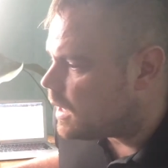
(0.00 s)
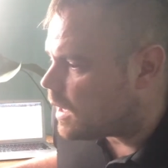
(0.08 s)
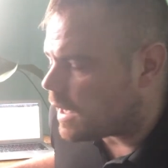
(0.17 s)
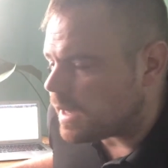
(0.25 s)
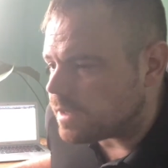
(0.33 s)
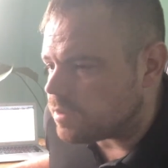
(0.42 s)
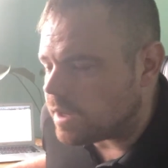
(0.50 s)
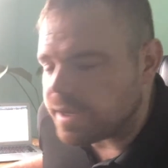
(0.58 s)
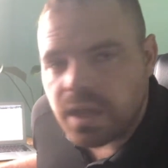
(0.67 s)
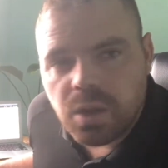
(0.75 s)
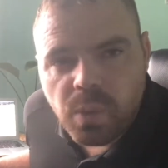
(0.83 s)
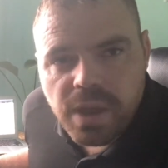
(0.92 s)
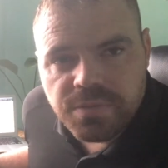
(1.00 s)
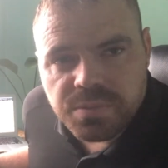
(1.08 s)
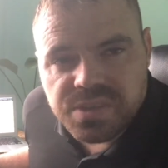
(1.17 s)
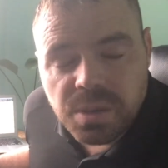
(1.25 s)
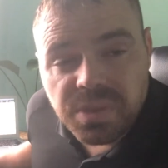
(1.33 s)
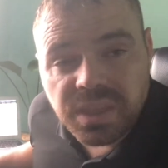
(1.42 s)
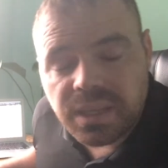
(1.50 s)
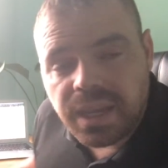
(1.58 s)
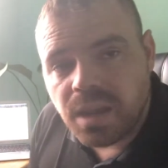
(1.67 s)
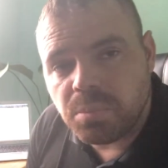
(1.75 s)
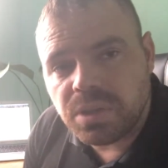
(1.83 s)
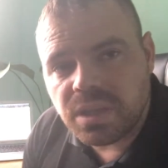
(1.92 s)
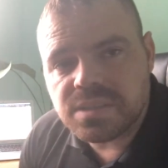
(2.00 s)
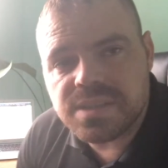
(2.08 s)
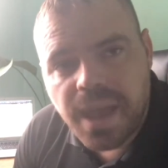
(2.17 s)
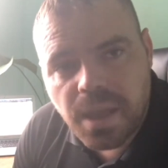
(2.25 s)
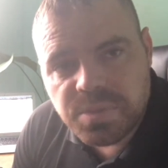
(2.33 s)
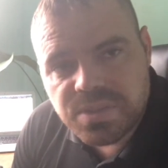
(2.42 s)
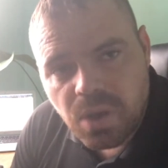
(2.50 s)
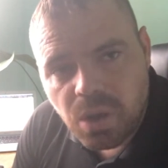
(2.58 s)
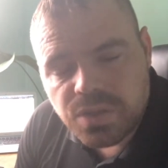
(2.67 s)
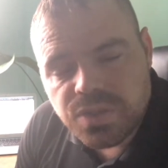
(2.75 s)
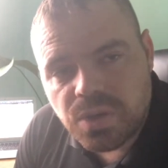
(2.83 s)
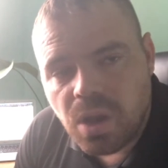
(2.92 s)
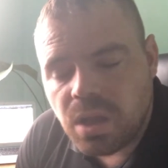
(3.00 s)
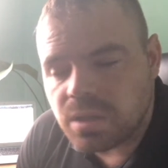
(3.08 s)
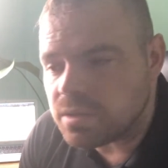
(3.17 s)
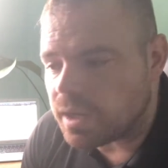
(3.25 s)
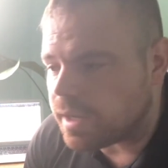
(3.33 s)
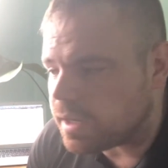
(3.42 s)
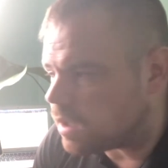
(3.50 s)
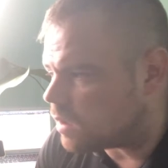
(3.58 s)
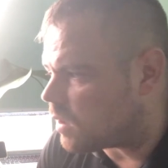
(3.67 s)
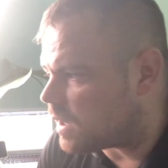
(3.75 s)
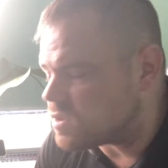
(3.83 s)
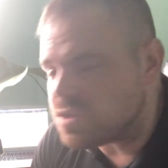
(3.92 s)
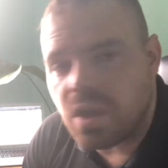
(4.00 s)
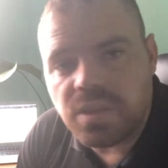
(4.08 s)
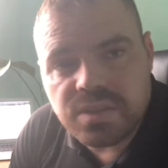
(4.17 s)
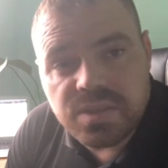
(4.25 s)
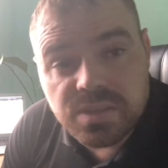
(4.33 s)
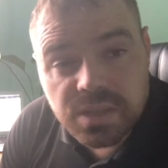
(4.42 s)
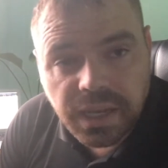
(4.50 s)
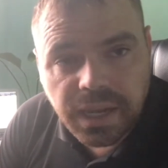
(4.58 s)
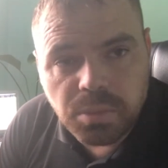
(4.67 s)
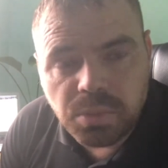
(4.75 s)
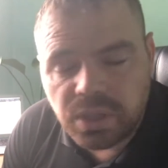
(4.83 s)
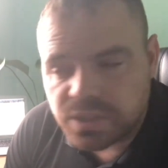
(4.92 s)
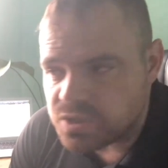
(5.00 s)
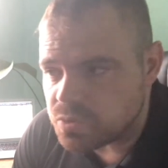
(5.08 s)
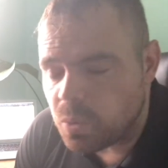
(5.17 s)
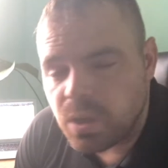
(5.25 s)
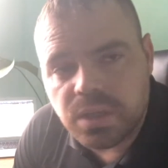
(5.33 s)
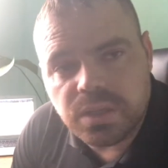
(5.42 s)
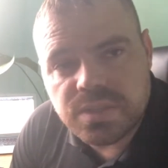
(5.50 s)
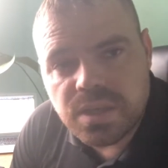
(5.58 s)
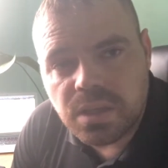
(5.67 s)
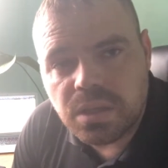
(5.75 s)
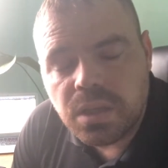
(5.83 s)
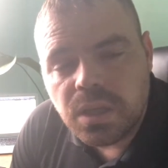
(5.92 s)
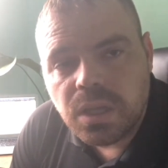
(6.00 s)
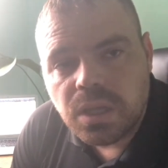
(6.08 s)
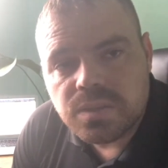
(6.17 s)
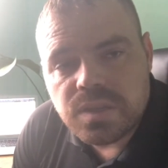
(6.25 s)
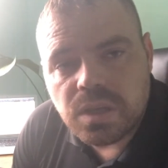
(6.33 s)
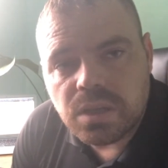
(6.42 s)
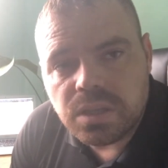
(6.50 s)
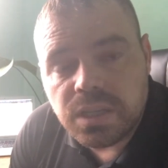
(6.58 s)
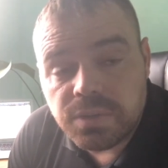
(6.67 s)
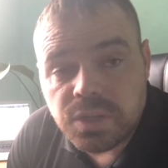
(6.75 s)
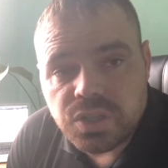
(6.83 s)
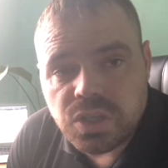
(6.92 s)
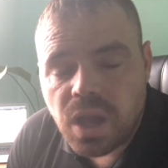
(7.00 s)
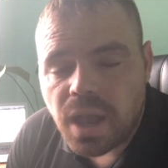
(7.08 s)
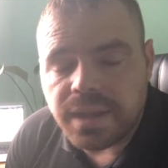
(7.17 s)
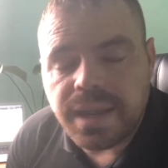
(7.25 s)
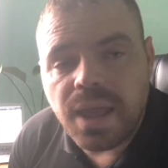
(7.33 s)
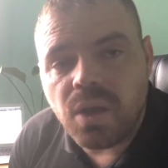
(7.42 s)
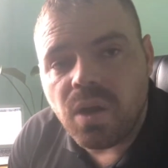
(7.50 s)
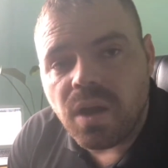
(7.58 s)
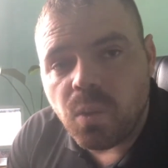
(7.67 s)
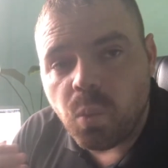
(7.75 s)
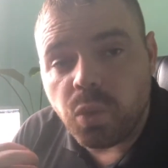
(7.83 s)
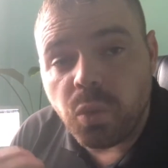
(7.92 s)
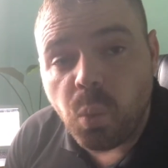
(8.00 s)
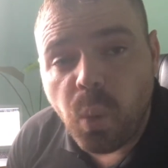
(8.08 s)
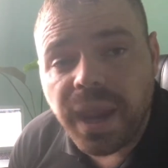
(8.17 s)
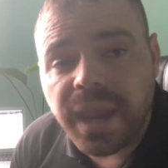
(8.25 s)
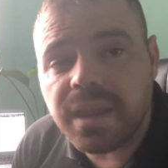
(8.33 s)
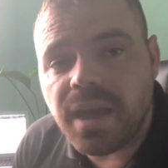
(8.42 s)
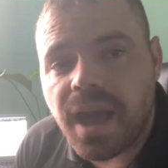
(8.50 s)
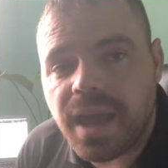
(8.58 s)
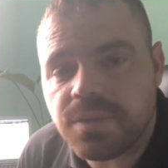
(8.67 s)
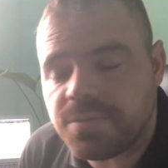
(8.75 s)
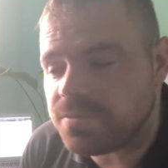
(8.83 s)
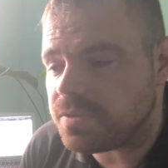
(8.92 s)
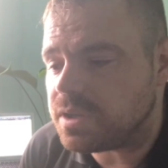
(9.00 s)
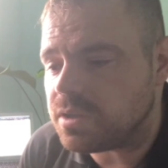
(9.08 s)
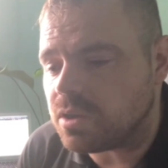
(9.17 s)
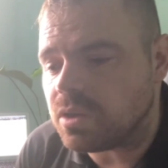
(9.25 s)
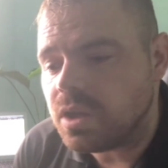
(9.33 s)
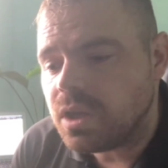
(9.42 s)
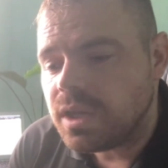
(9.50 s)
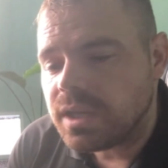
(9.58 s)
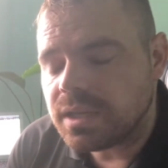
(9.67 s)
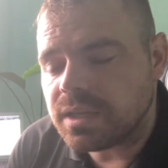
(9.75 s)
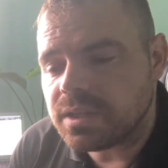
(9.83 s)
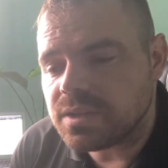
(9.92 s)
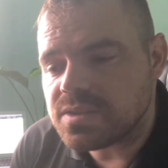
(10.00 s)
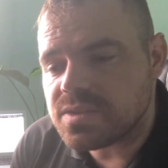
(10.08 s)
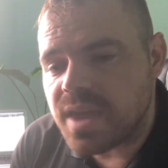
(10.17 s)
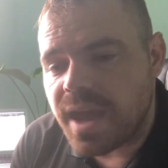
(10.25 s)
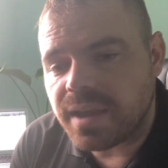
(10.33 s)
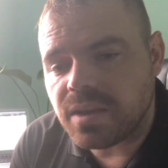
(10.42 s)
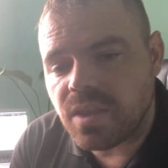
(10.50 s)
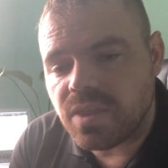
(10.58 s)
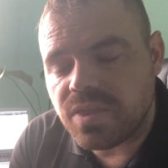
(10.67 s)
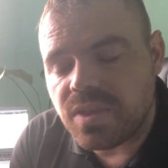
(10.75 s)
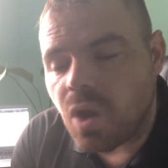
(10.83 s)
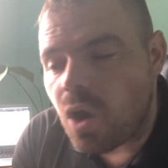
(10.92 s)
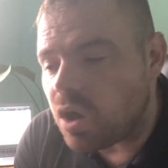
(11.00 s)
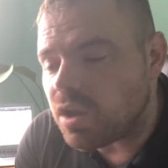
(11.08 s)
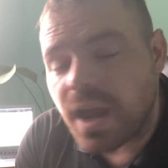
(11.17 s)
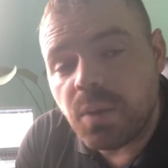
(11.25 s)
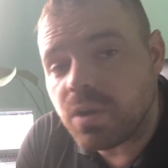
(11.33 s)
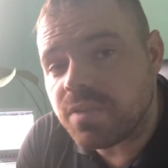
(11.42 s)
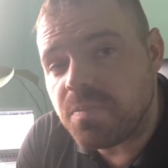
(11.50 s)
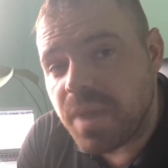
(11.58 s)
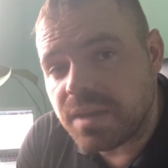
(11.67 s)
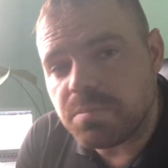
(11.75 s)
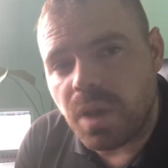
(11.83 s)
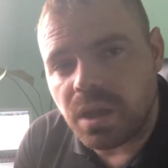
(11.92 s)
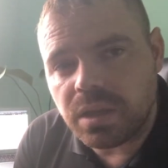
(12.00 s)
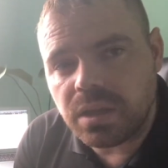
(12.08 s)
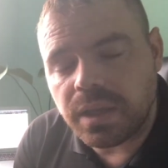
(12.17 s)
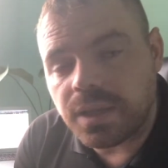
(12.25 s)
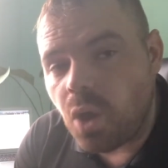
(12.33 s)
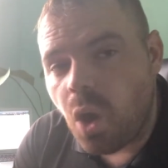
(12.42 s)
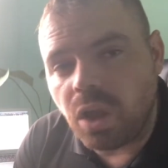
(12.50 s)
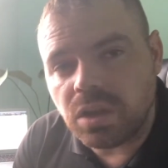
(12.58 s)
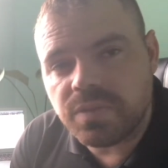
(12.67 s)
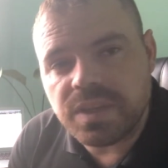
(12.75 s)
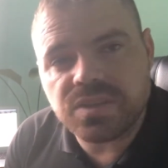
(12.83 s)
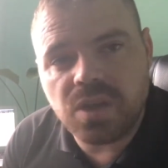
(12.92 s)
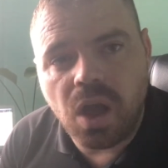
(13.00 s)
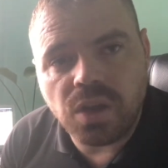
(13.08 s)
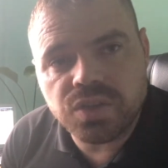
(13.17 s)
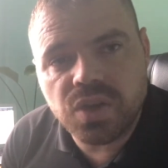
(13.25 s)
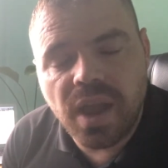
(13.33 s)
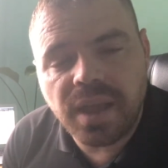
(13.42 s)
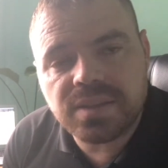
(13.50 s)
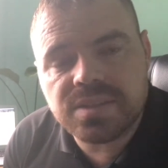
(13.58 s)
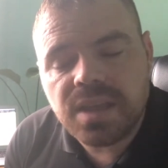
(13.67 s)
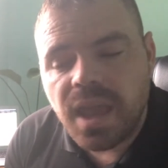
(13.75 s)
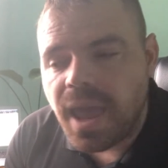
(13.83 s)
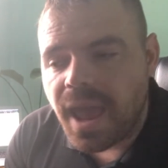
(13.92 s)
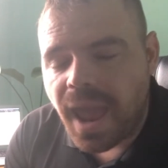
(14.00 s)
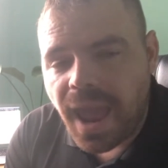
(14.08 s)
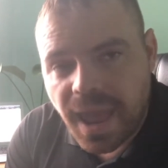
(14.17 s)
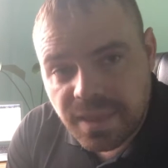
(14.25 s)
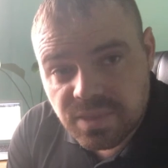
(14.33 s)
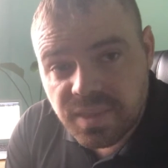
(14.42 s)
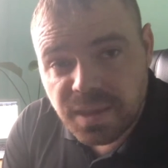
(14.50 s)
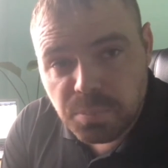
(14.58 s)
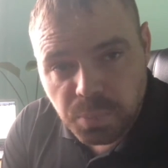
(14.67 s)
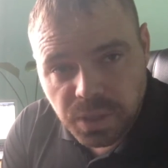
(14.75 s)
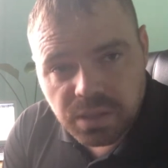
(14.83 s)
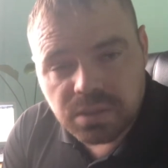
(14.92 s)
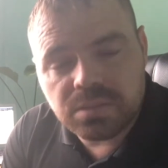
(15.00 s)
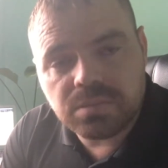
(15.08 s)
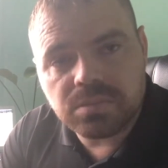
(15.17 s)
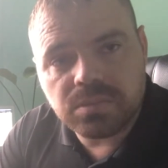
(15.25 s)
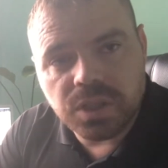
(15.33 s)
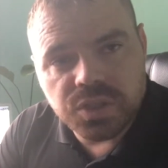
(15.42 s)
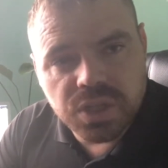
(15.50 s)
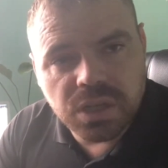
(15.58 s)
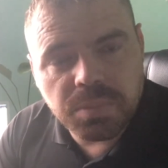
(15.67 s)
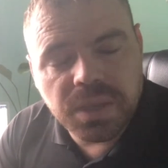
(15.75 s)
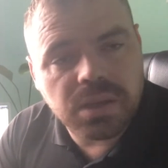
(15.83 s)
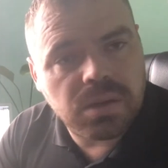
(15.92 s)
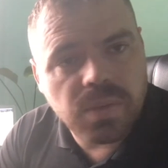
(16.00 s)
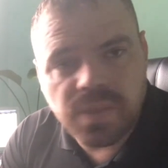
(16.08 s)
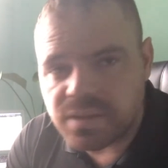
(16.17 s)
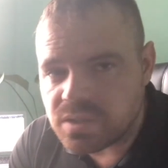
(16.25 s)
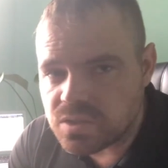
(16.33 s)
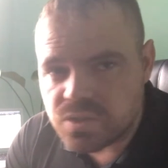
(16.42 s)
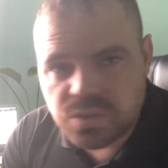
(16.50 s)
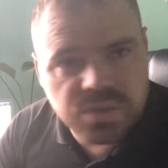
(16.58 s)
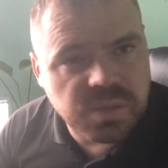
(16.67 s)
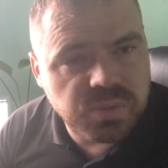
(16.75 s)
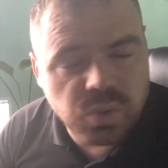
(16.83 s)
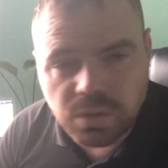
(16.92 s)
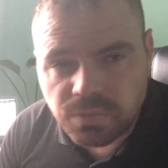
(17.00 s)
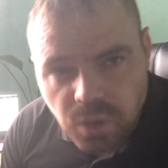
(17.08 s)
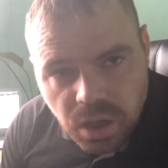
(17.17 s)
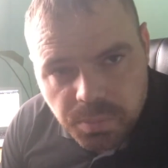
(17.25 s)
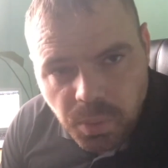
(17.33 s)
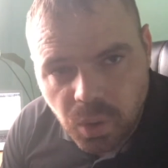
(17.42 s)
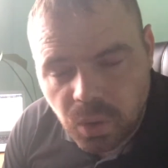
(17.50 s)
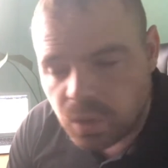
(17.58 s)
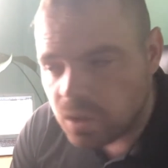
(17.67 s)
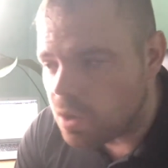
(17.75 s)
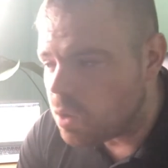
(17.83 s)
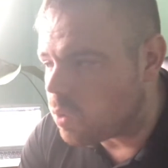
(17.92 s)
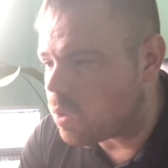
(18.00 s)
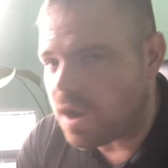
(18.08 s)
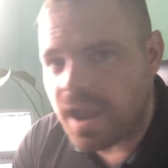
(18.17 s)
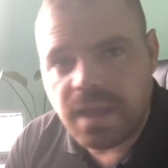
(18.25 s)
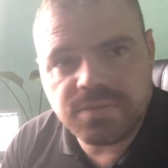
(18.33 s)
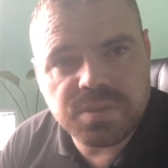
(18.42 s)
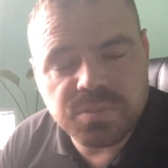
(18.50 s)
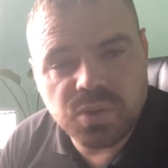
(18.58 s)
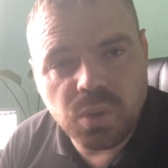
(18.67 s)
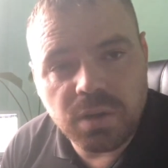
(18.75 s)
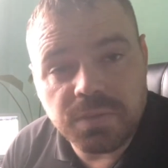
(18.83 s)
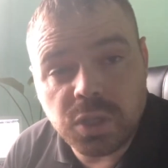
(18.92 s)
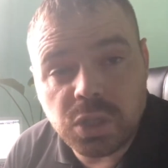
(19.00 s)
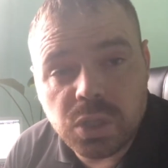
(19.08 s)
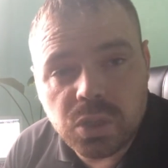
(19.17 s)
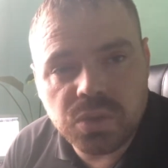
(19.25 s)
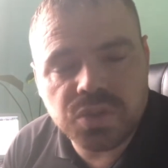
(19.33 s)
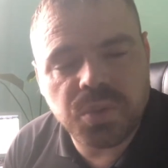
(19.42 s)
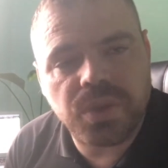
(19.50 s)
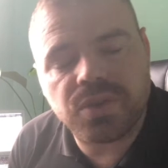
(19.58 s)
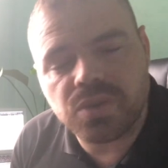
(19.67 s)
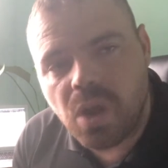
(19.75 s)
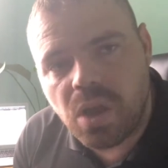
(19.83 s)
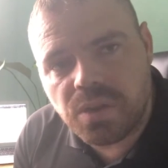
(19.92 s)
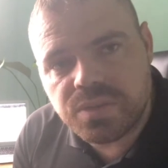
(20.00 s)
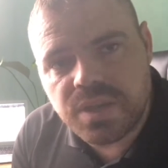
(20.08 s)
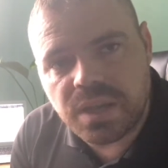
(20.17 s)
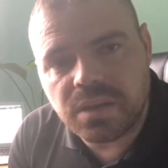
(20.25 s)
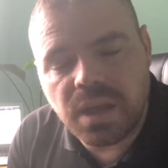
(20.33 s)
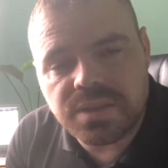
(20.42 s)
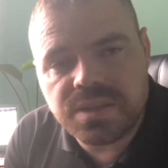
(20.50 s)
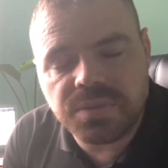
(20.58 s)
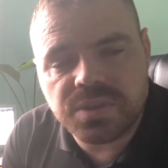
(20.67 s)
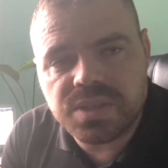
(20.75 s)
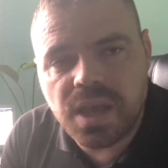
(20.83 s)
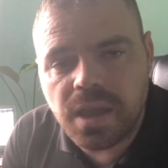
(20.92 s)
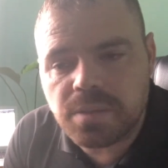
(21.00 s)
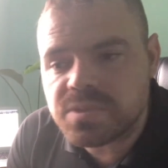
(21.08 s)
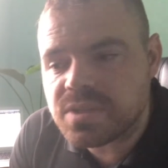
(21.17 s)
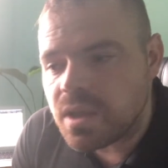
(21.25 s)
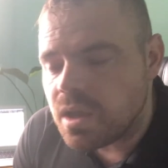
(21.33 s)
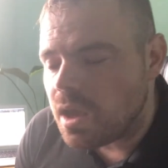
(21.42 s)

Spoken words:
I got away from some of the gambling Dapps on Tron, and I saw this as a gamble. I just wanted to give it a shot. Now, the way I feel is that I would have made money in all of these contracts had they been legitimate. They didn't do some sort of rug pull or have some sort of huge withdrawals at different times.